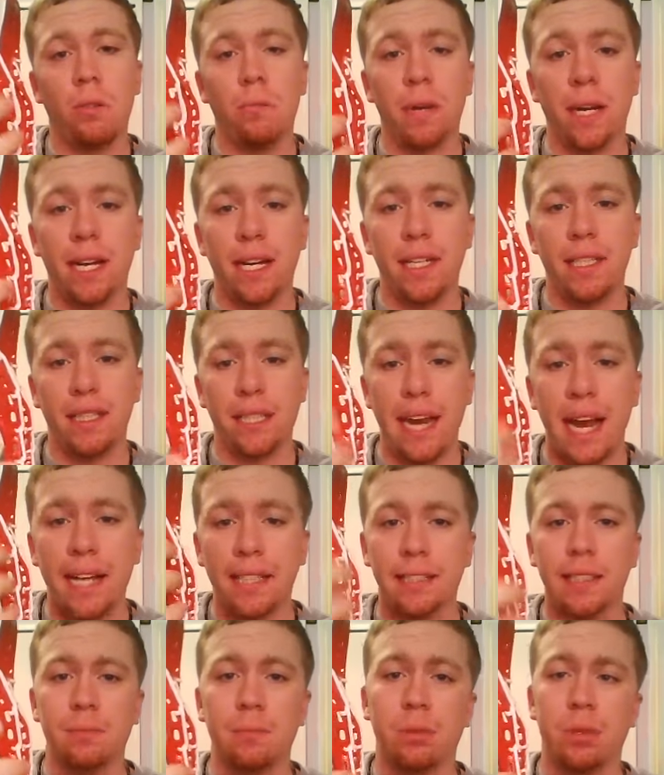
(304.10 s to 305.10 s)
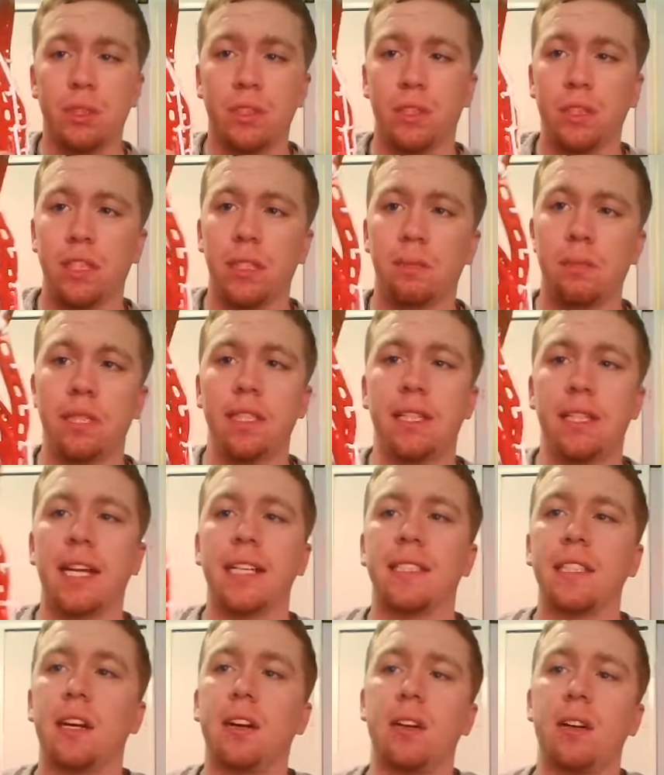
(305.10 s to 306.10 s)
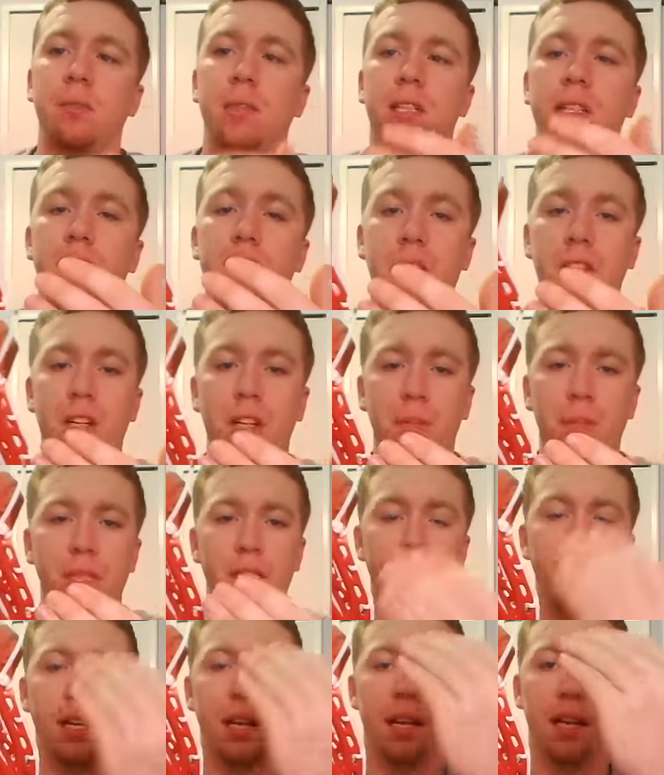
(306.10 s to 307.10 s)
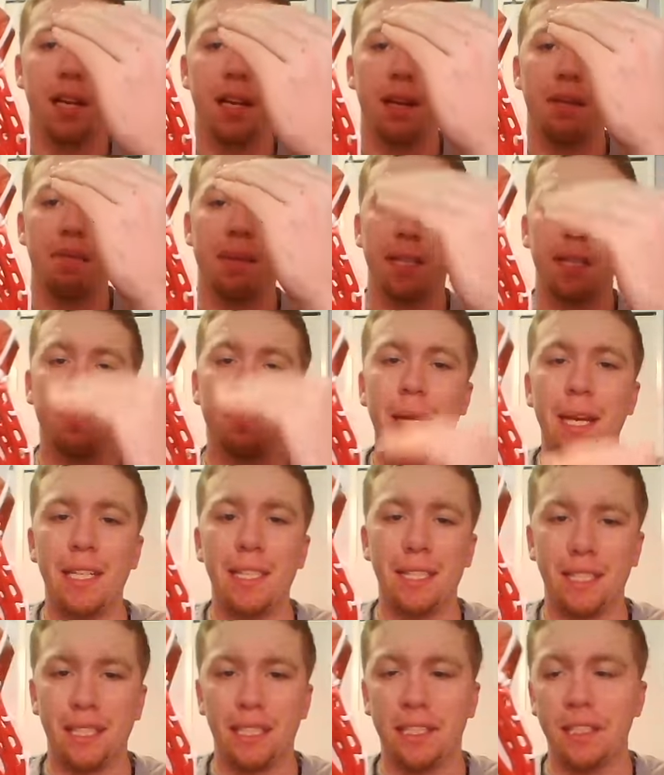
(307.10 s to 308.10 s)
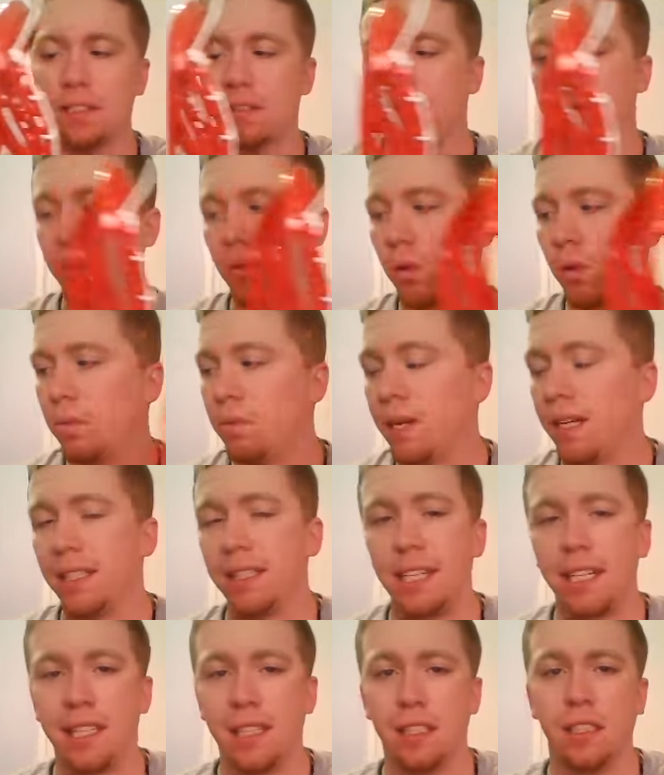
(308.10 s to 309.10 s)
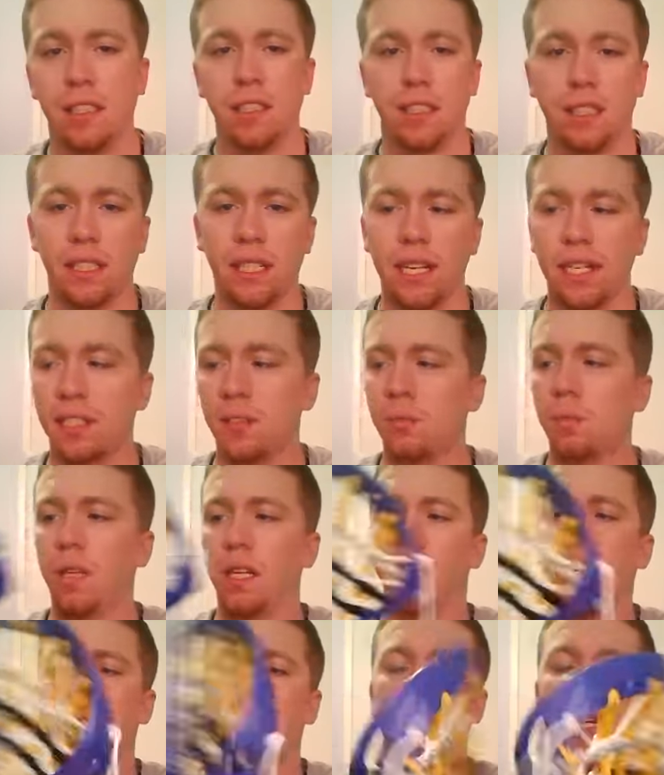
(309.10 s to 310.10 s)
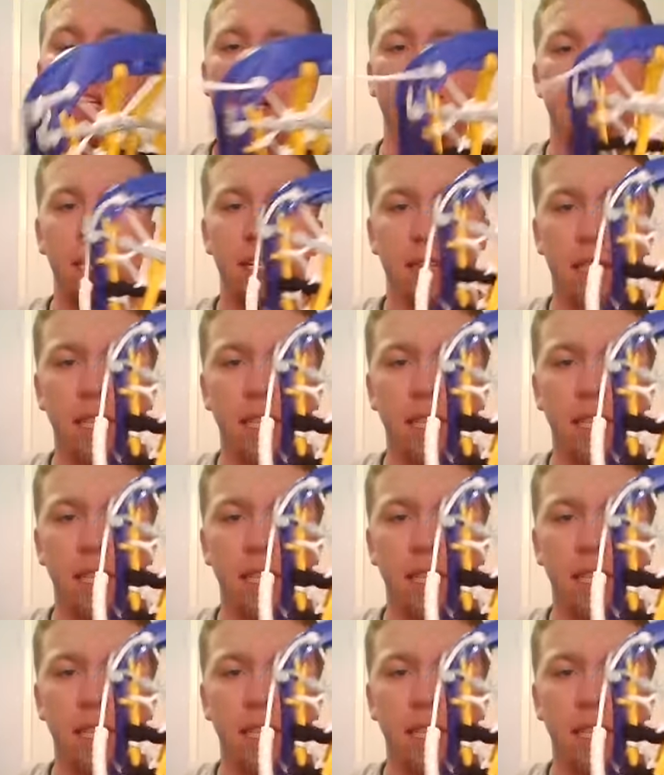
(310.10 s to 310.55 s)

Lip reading: my casting points are going to be. That's how I'm going to determine my spacing for my leathers. And that's when it